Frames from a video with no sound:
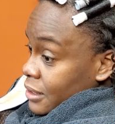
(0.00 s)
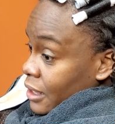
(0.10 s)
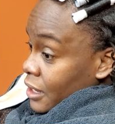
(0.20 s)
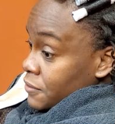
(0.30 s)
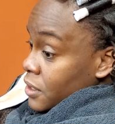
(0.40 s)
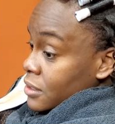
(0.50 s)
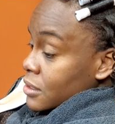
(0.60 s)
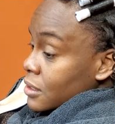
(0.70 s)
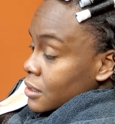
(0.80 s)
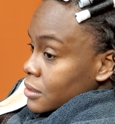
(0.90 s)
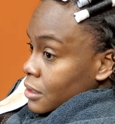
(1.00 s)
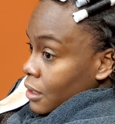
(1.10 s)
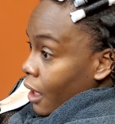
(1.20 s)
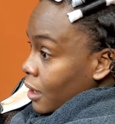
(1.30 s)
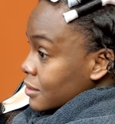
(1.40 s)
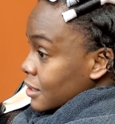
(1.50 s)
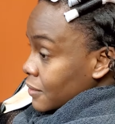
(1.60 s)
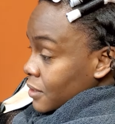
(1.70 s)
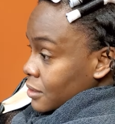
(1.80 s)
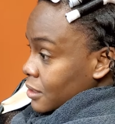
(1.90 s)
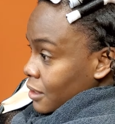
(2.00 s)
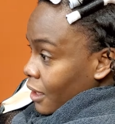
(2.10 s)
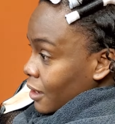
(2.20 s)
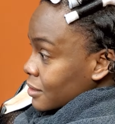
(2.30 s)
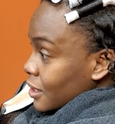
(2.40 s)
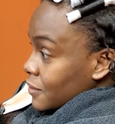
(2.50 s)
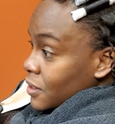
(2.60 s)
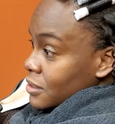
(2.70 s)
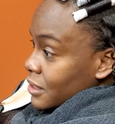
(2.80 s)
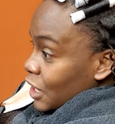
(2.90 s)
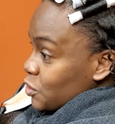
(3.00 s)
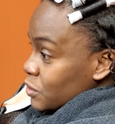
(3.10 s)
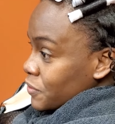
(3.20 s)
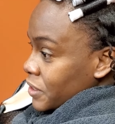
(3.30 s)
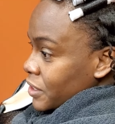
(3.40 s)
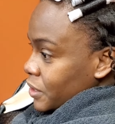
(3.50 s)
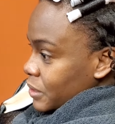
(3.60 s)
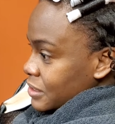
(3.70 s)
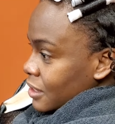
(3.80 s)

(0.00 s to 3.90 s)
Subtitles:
I've done the locks, I've done the locks, I've done the natural for years,